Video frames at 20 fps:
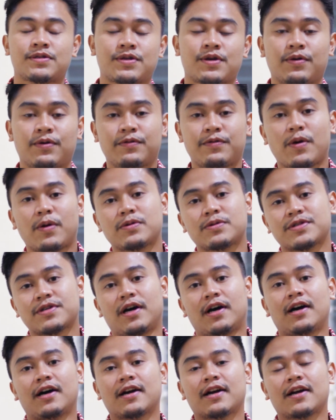So those
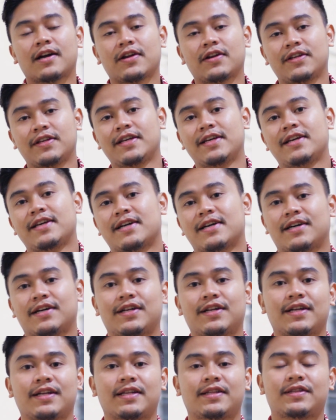are
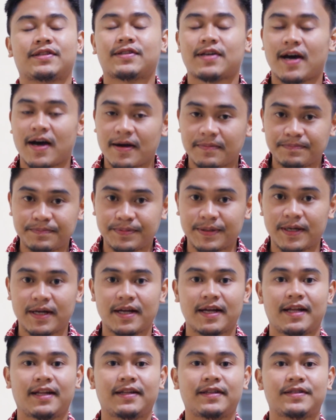the top
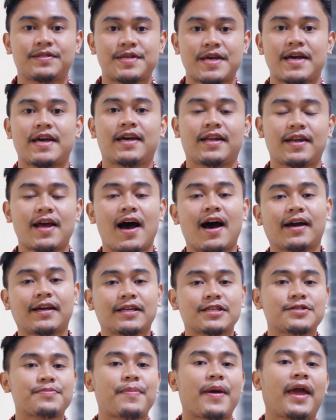10
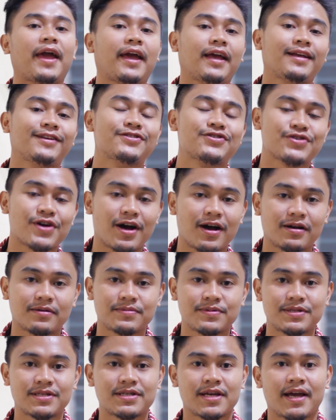highest paying
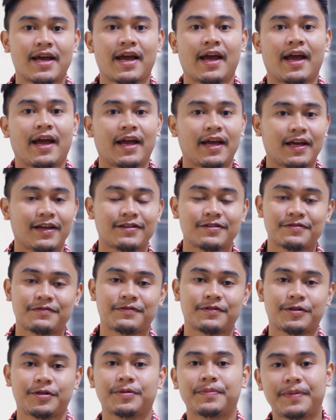jobs in the
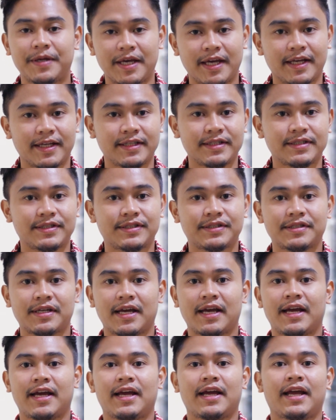Philippines.
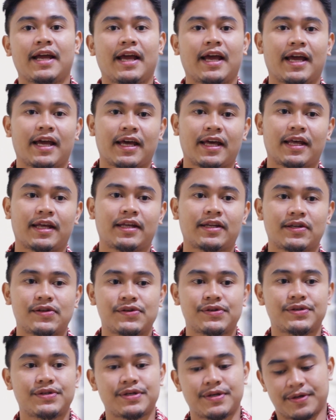
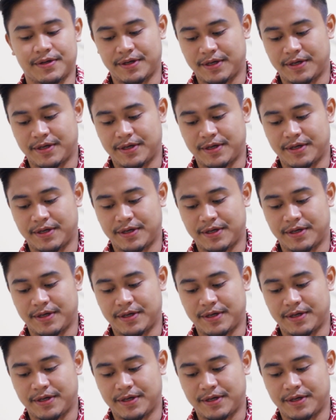And